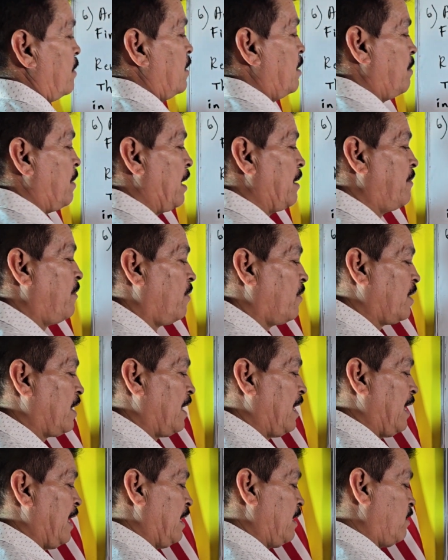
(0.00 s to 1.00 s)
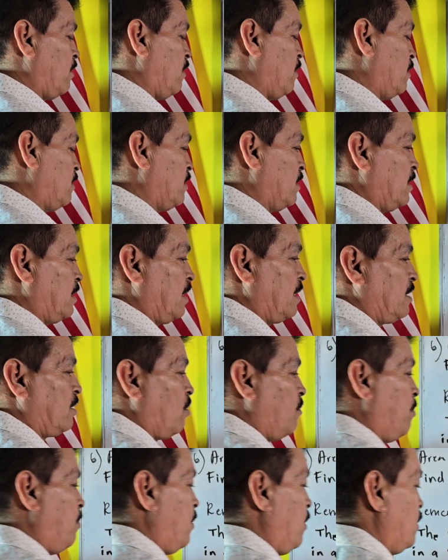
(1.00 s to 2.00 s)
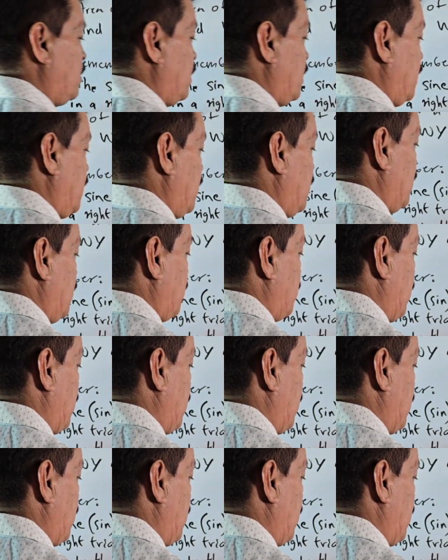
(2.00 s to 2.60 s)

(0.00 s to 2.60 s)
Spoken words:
divide for the leg this is opposite,